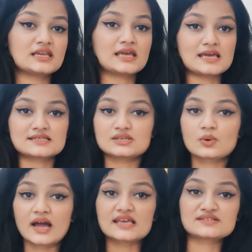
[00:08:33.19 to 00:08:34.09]
In case you
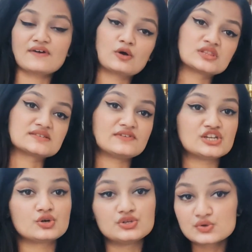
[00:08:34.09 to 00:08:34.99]
guys found this
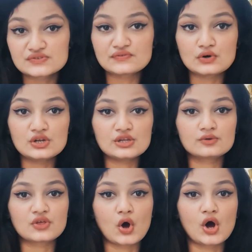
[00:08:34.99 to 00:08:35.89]
video useful,
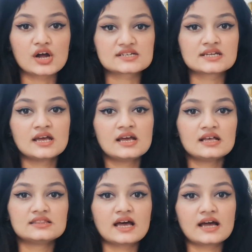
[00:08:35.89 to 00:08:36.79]
you thought
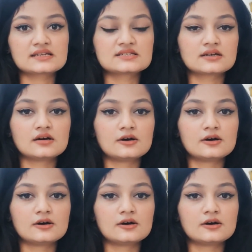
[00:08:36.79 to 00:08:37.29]
that